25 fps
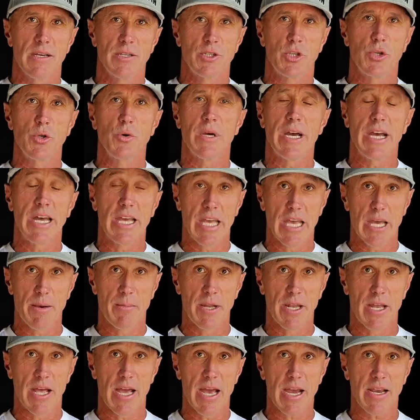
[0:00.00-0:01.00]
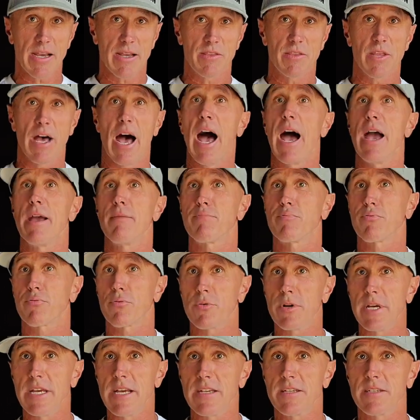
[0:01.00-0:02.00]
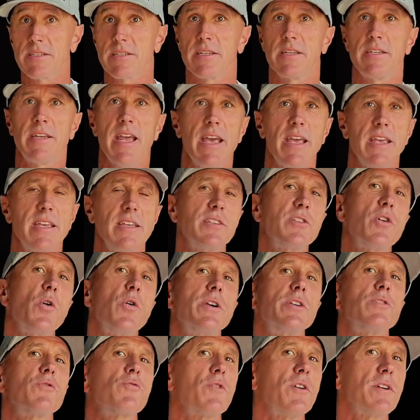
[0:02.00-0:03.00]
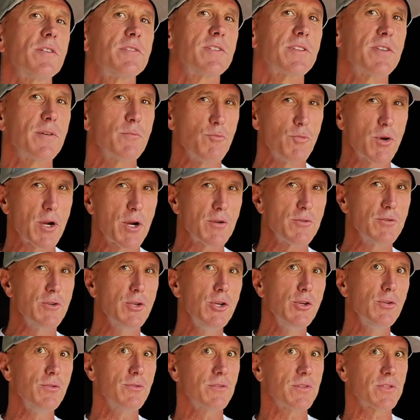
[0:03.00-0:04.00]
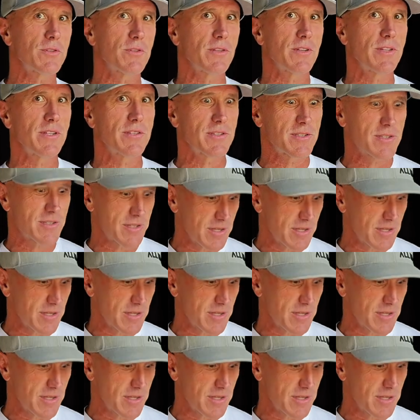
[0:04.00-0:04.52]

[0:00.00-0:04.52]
to Ahimelech, the high priest. Today, he's going to run somewhere new. So let's